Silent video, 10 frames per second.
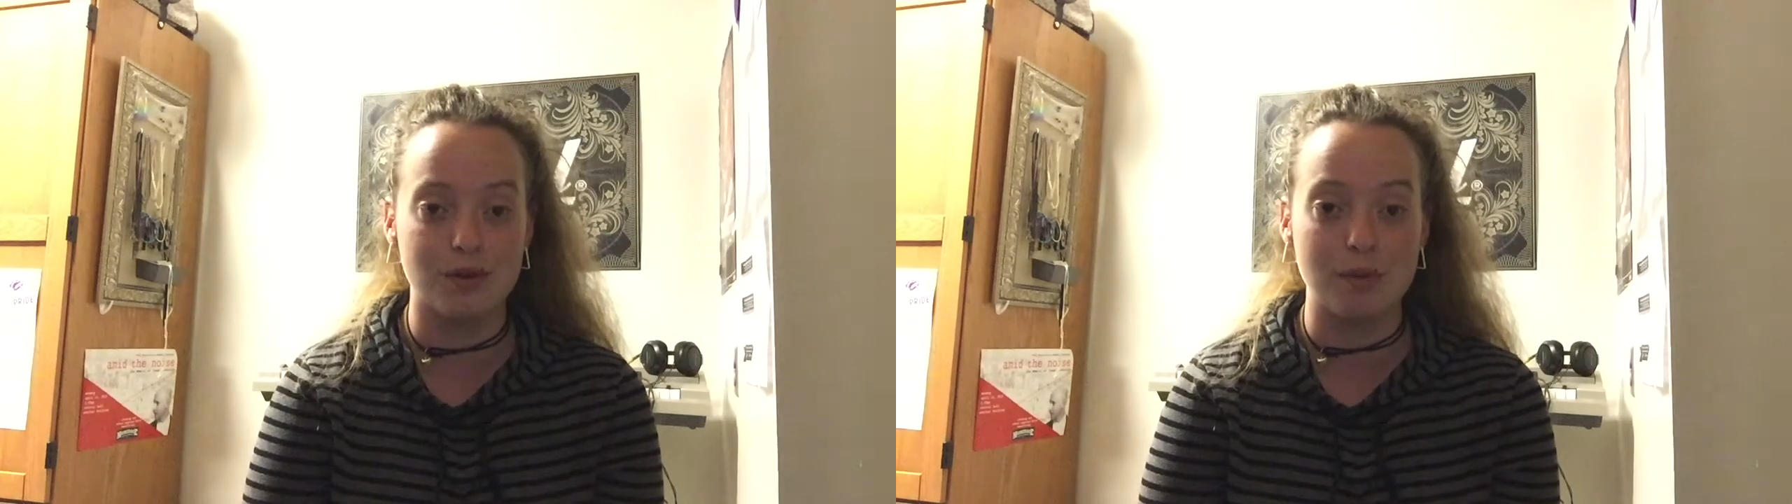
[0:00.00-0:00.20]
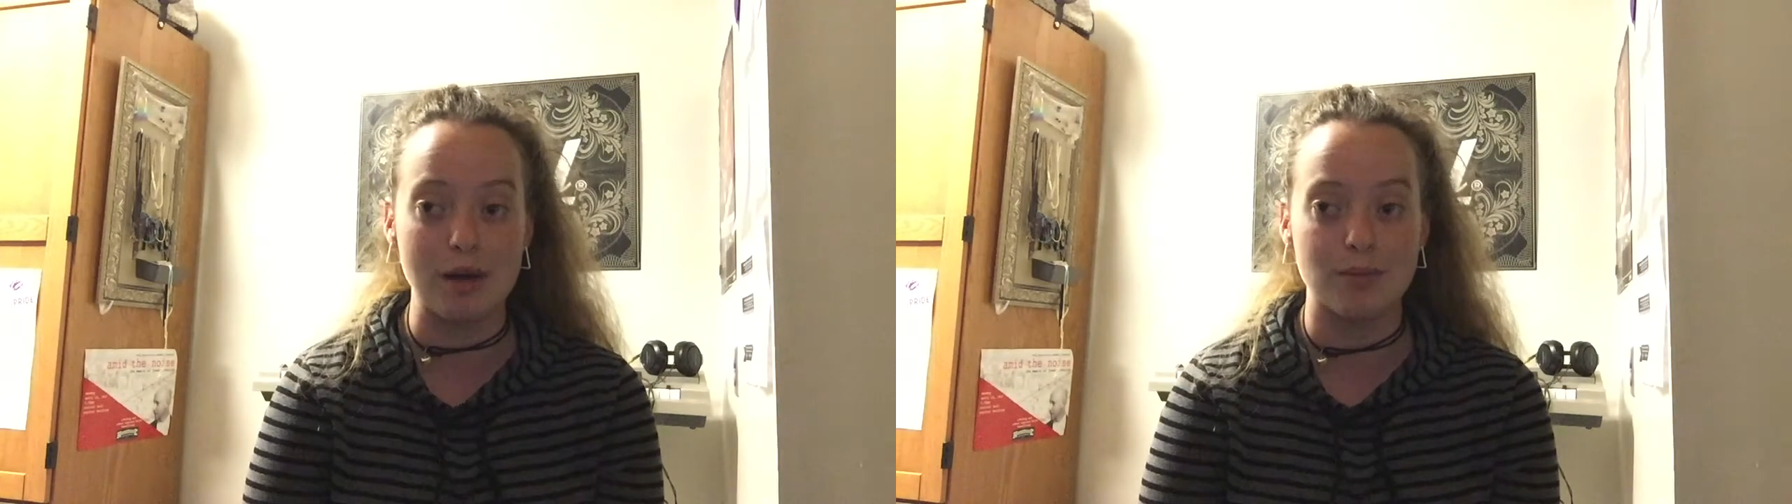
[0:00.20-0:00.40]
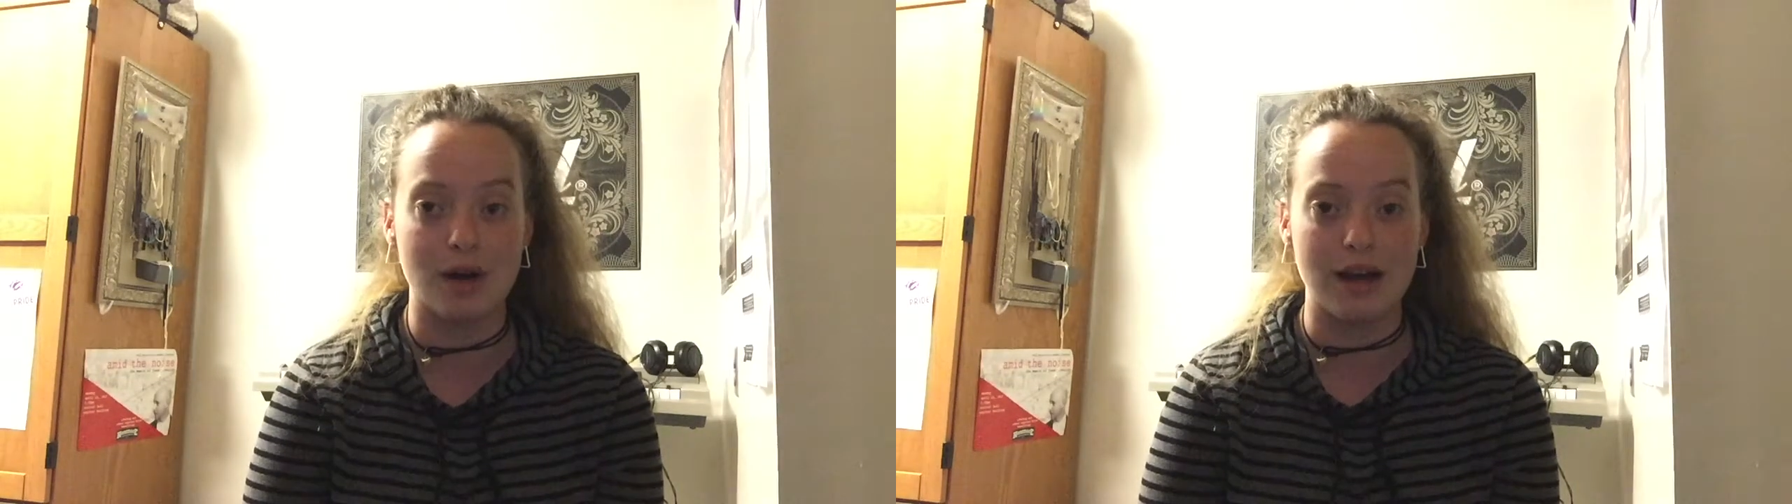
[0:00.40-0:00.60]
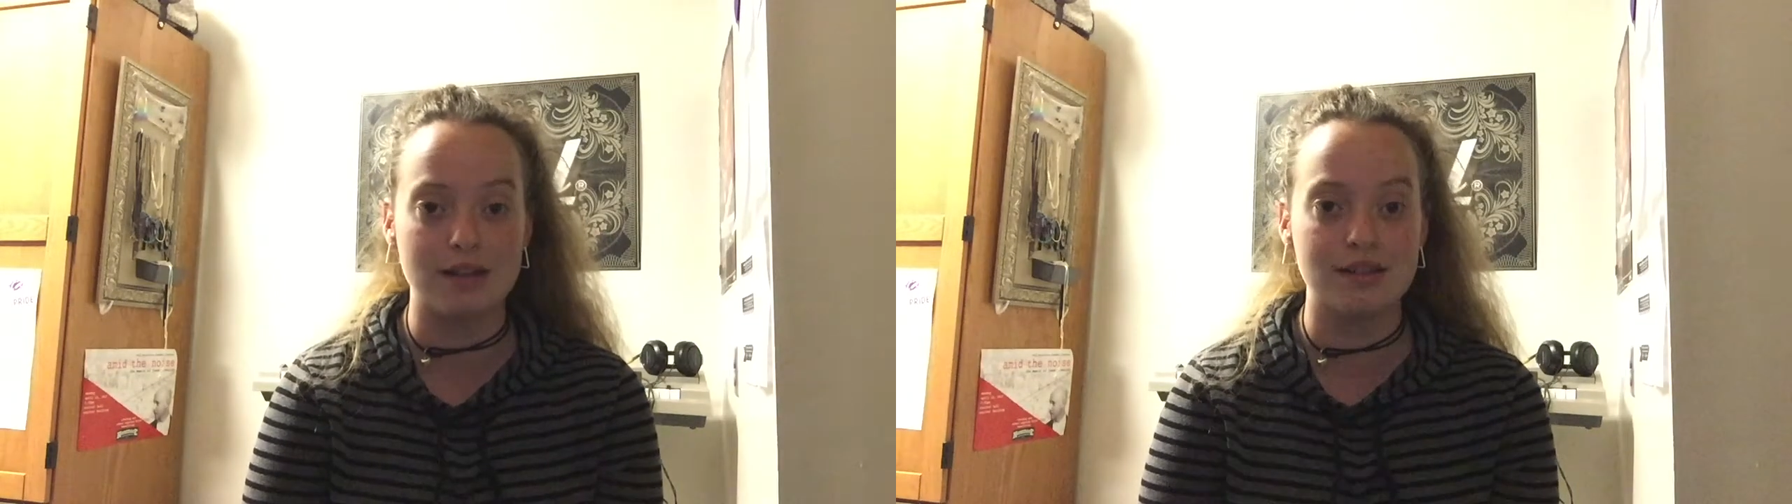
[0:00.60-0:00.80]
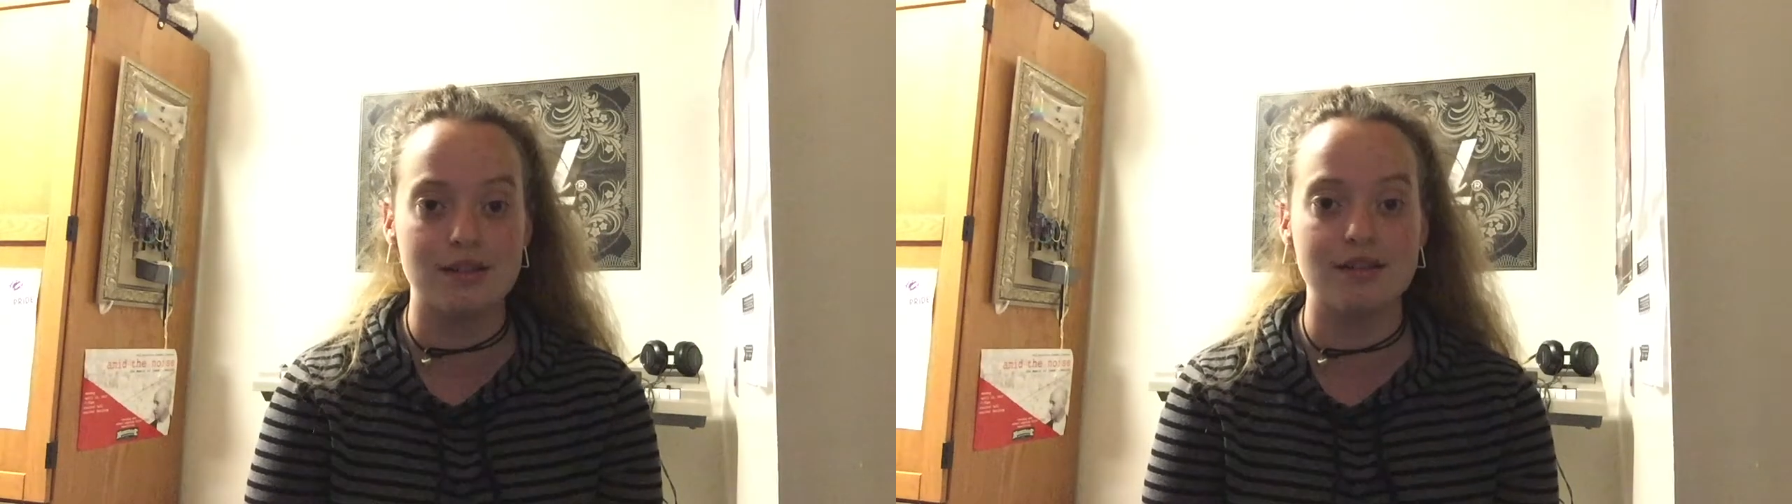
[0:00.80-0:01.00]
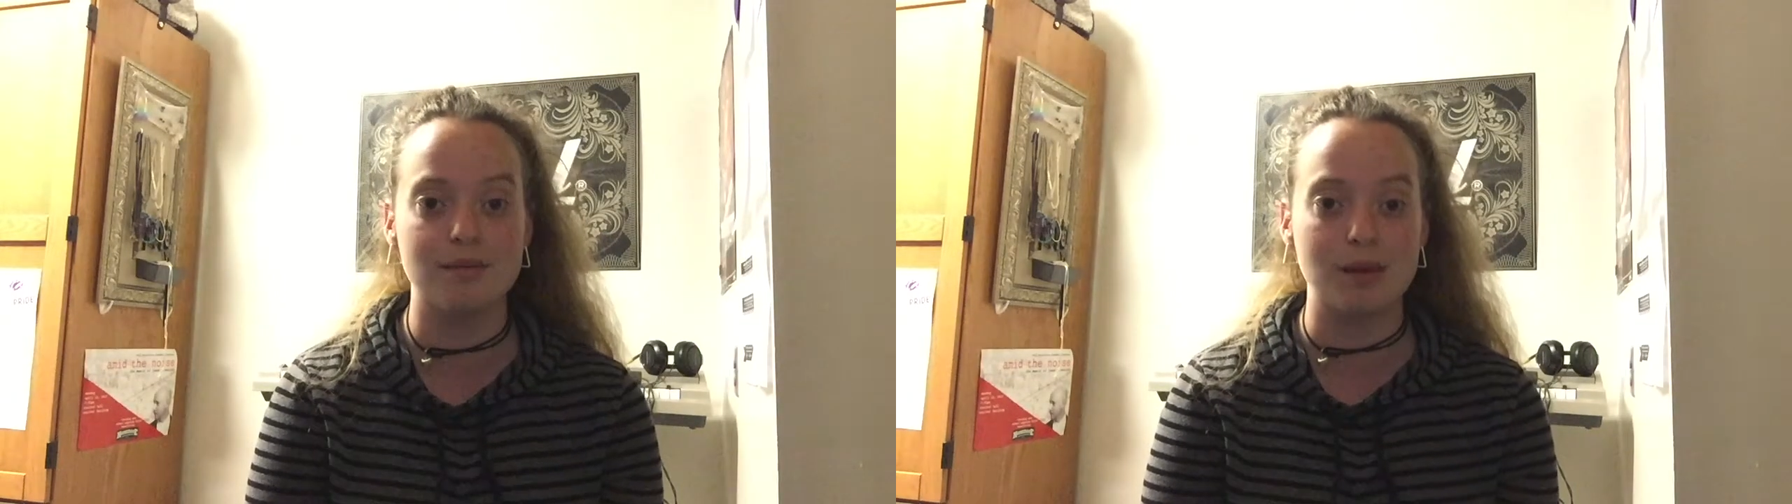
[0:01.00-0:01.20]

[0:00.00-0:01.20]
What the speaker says: my practice and